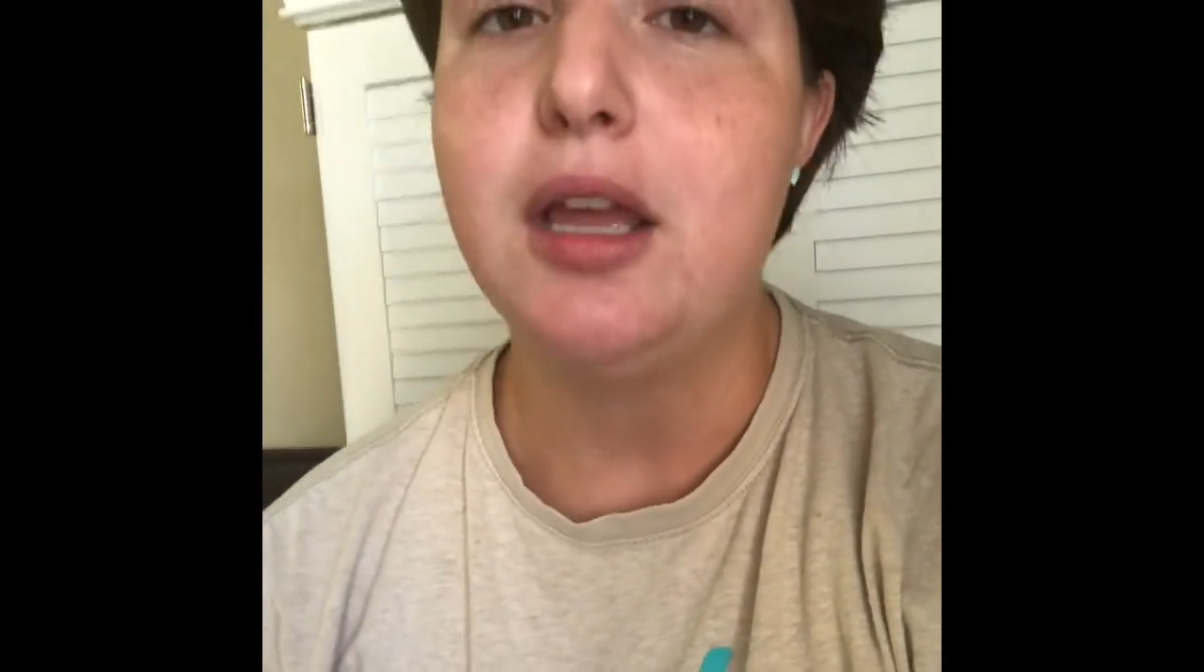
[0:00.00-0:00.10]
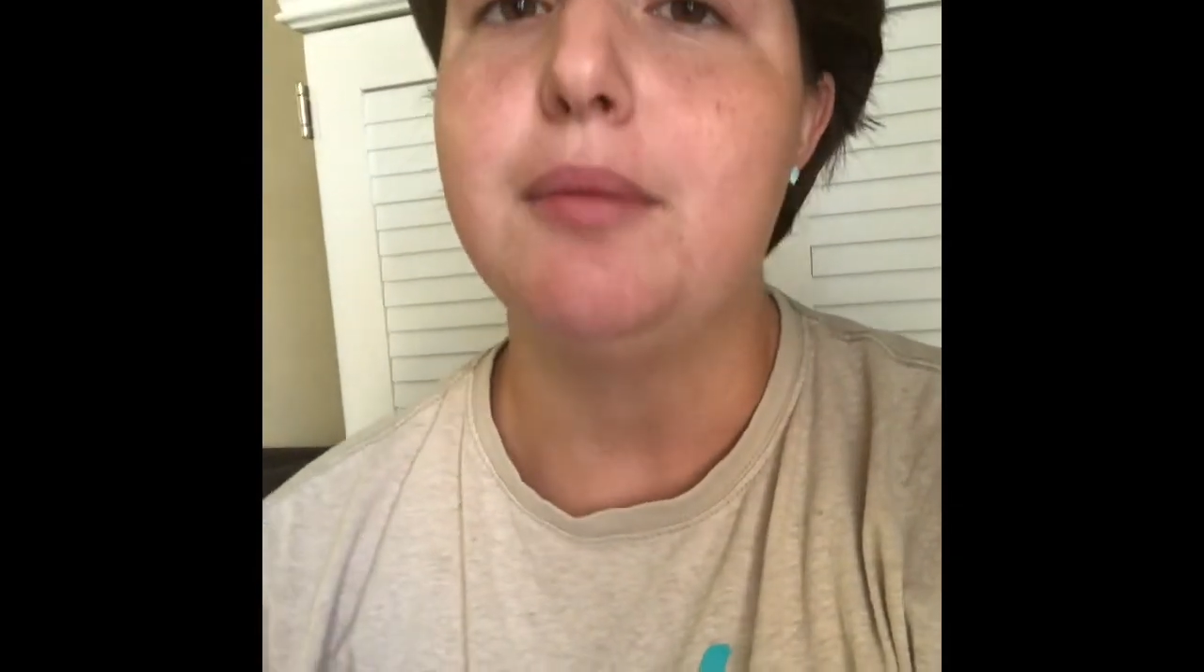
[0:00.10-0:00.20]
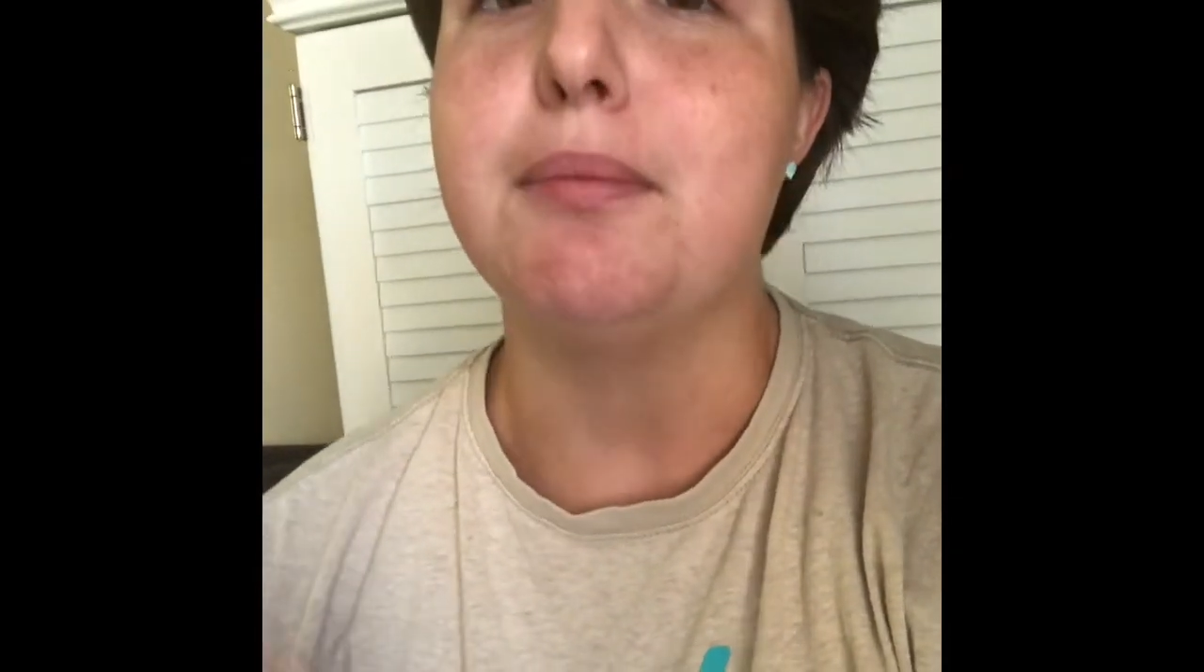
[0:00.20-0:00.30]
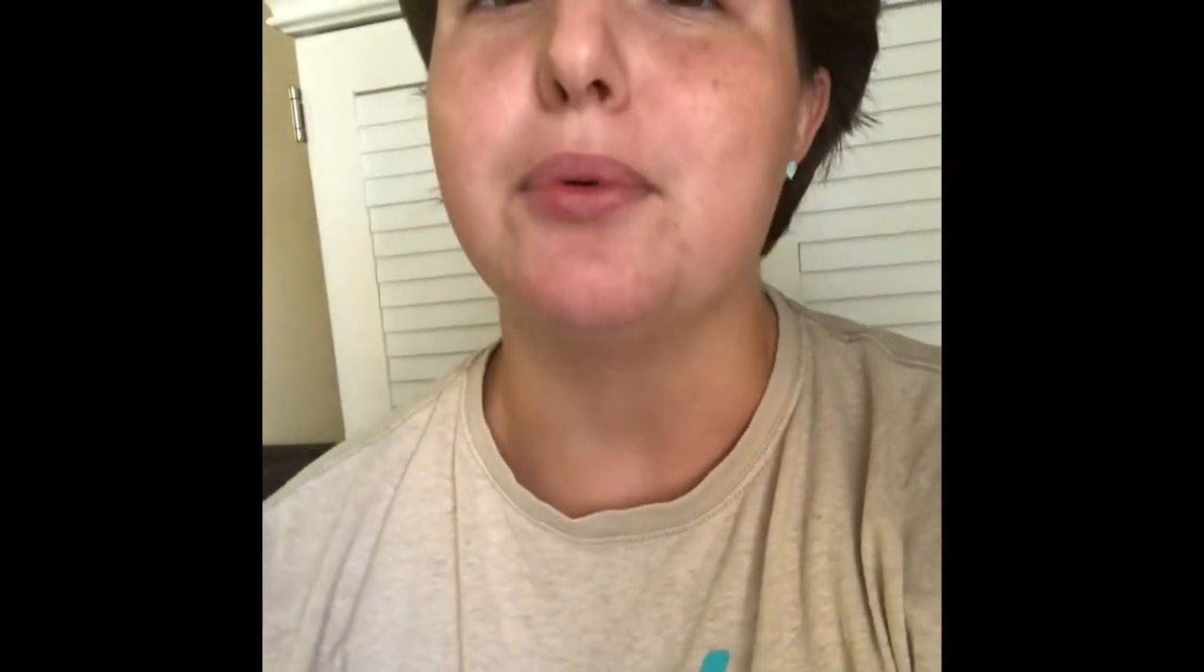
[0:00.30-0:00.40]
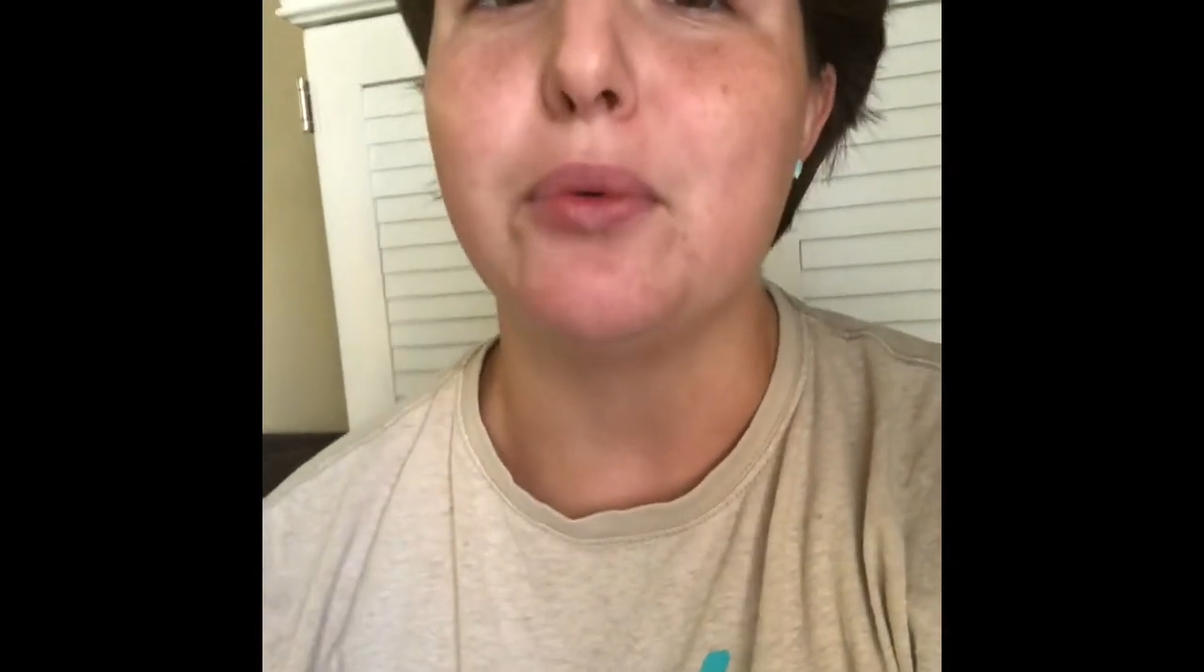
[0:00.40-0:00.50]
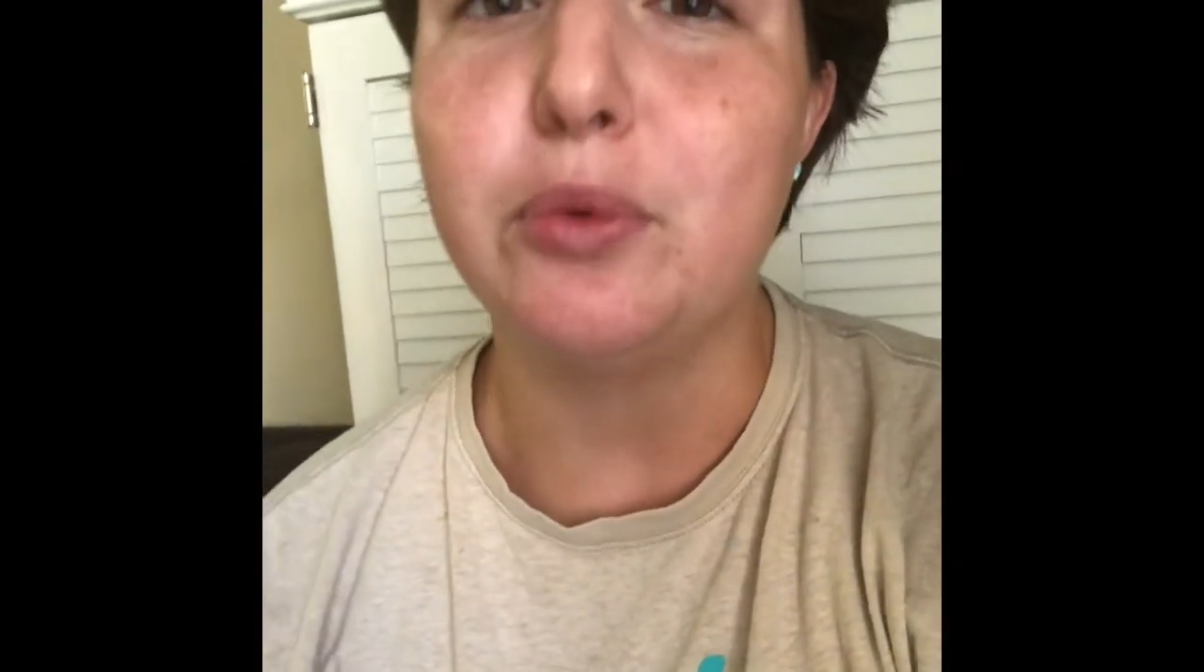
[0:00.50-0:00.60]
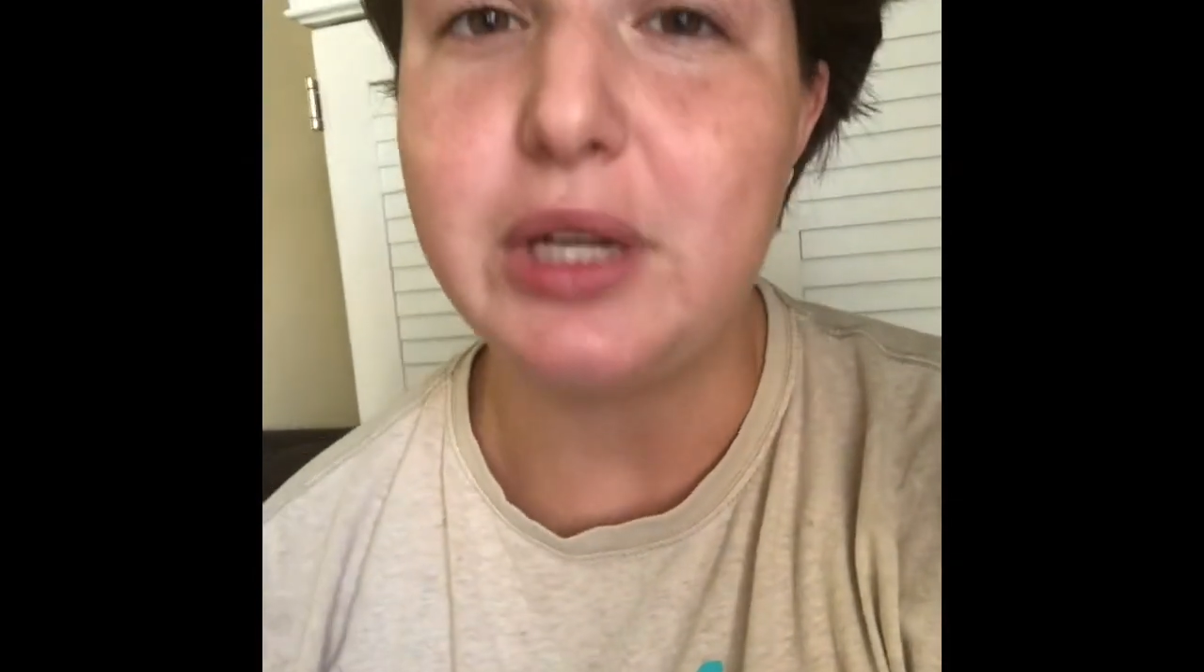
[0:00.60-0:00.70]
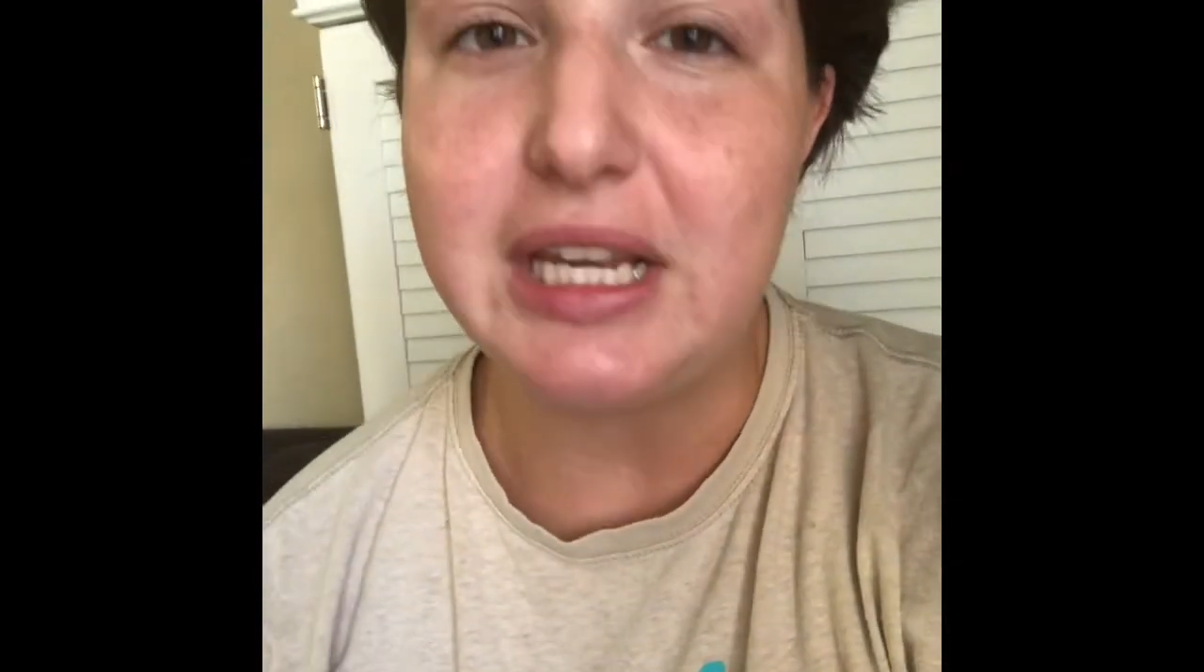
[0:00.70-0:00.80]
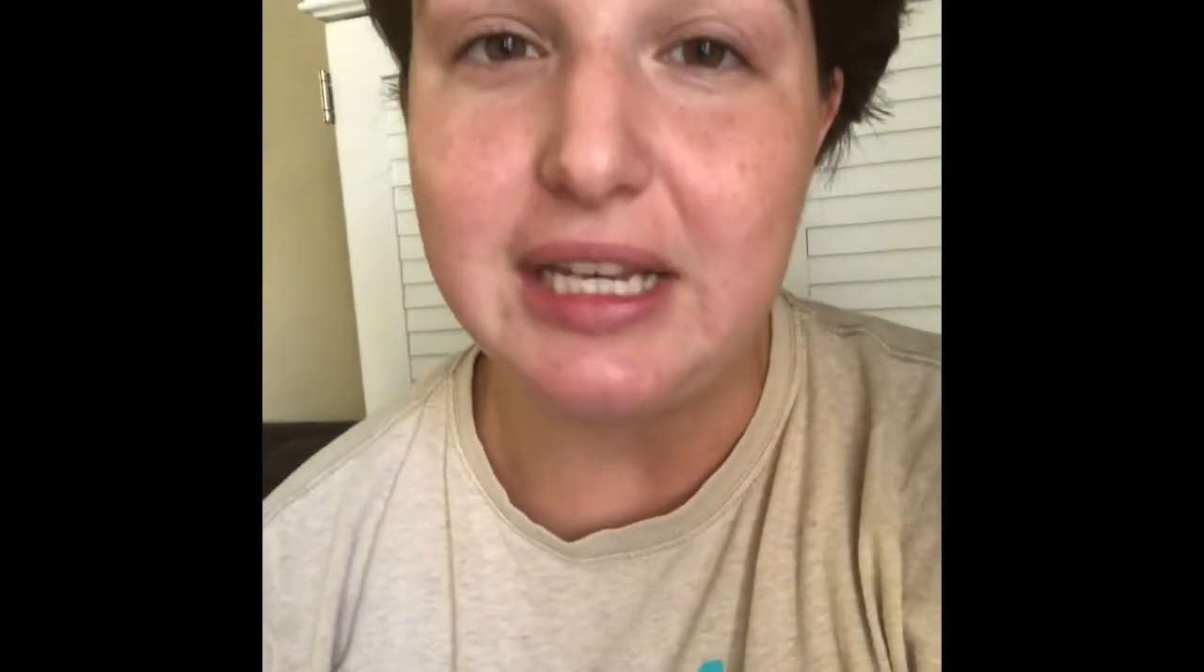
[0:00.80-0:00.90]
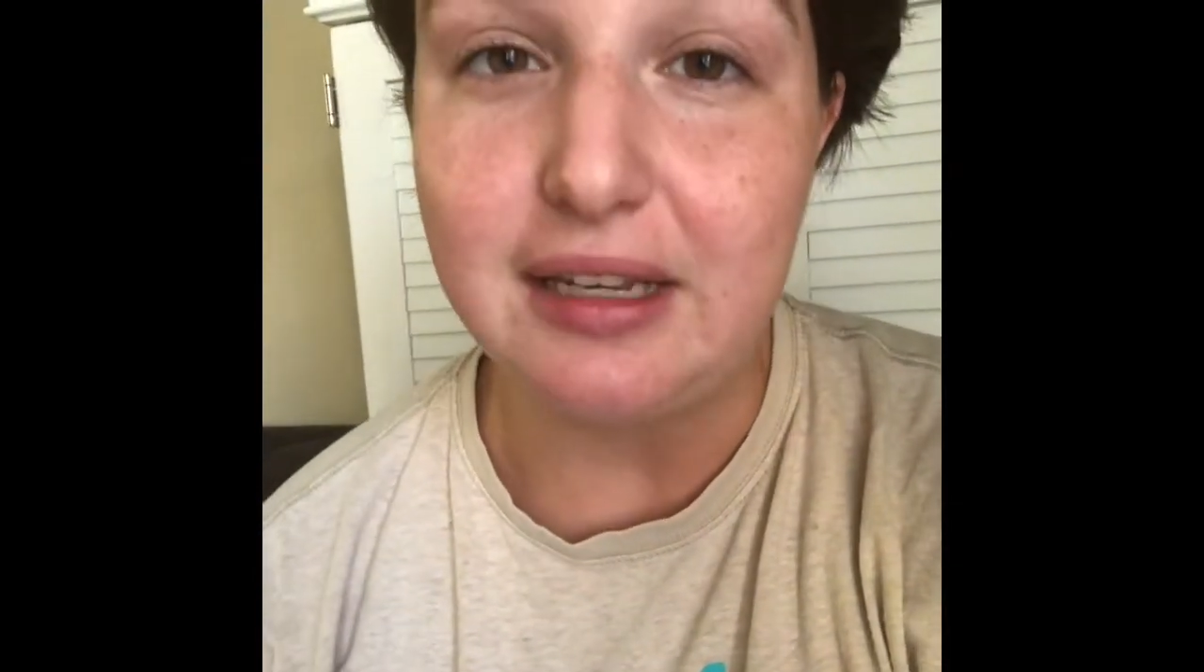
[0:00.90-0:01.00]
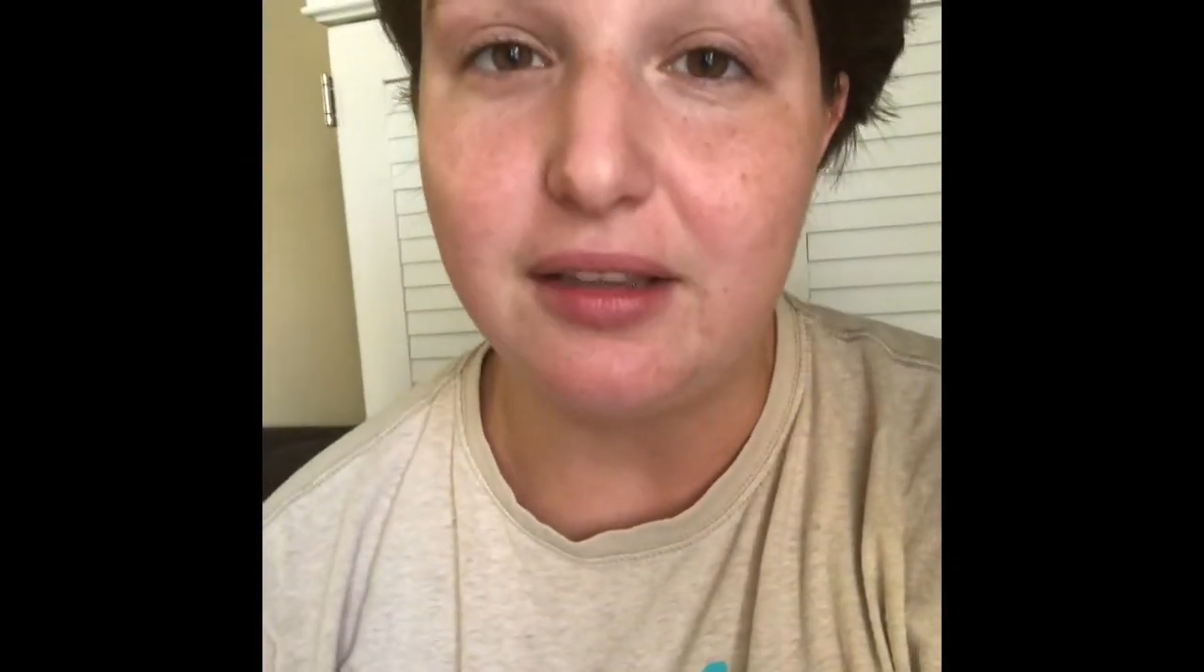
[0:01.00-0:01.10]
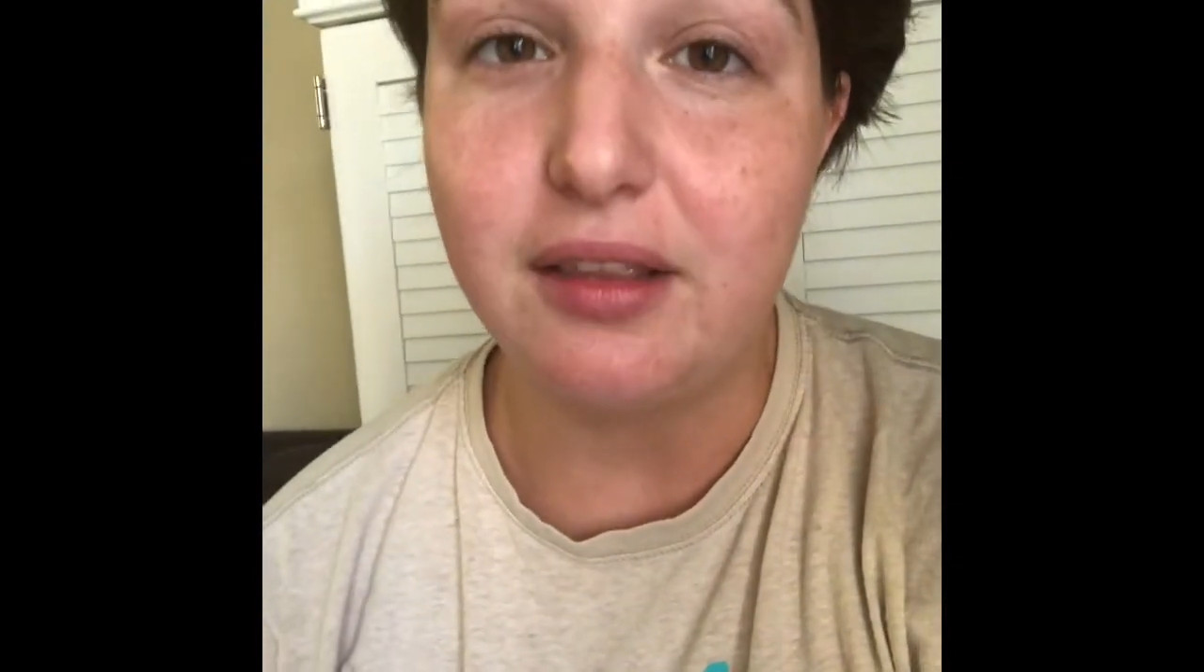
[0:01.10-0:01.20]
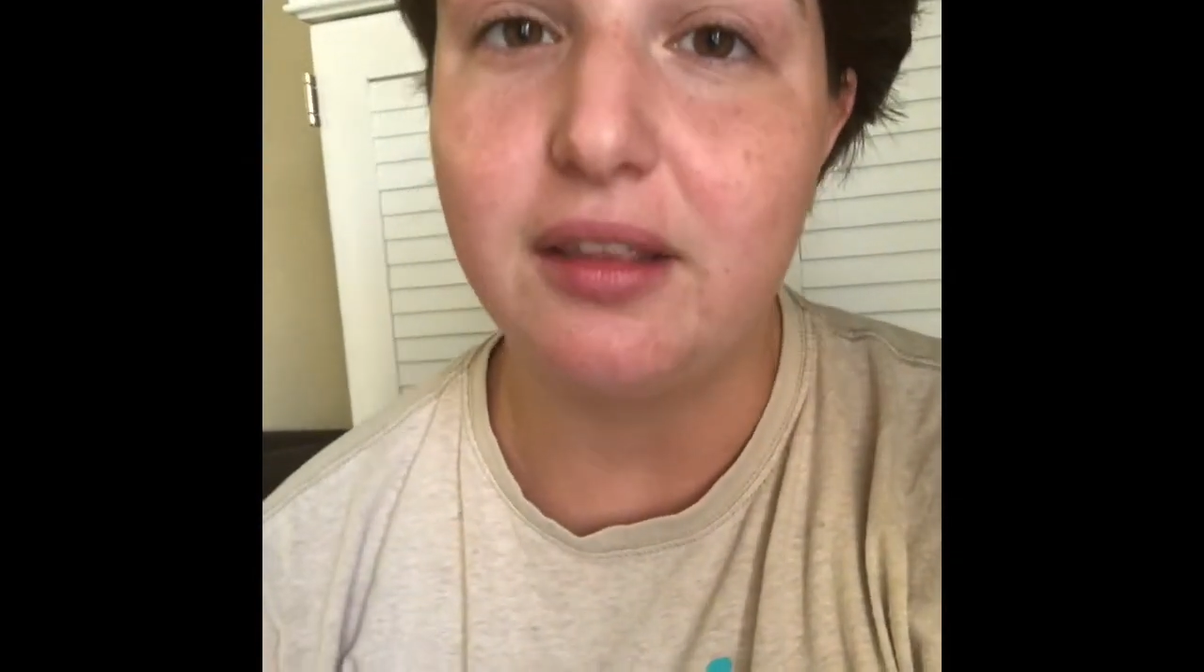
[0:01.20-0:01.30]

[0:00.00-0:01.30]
Breathe.